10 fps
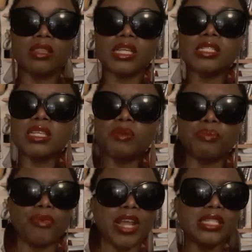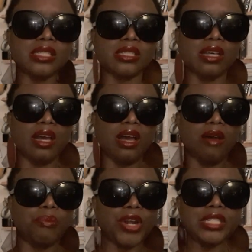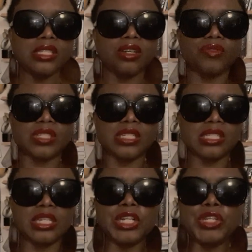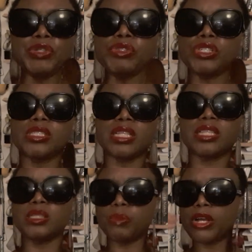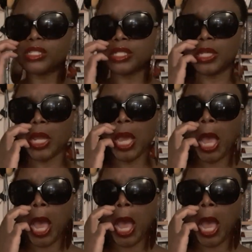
this embracing of the delusion that this person